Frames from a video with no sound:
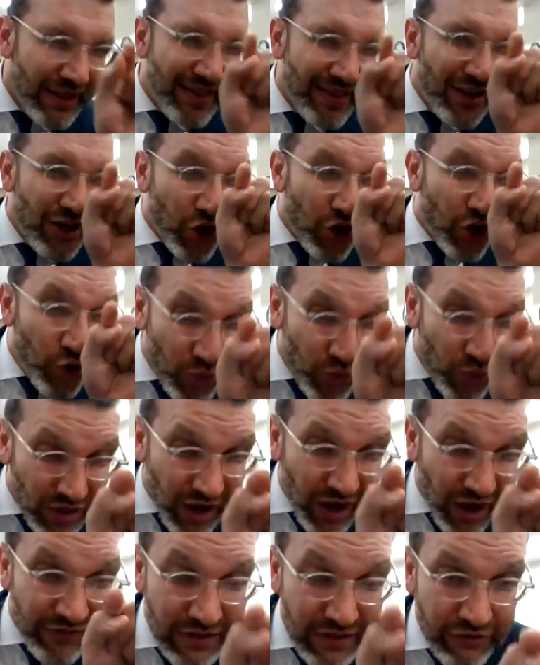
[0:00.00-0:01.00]
the nakuda
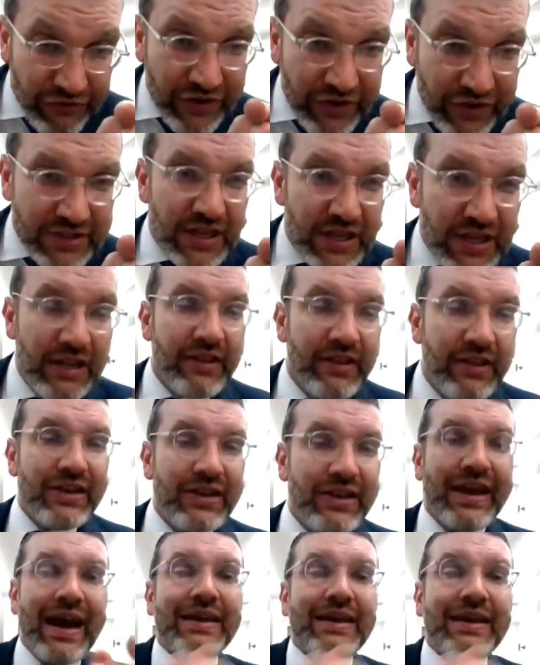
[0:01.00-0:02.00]
of difference, then you
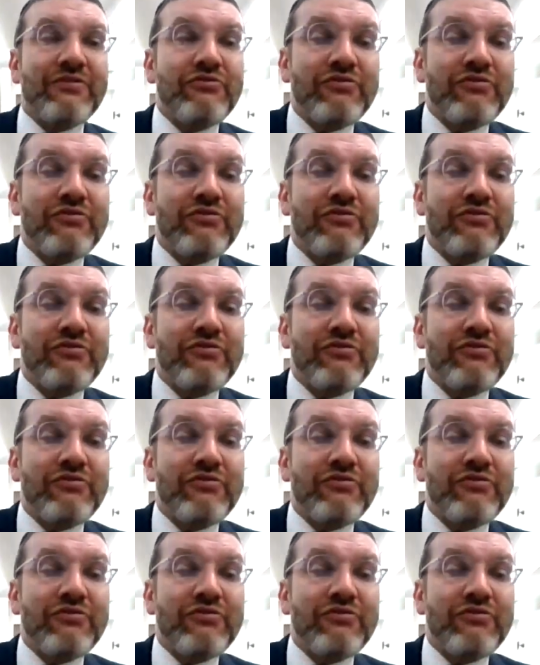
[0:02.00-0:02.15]
got to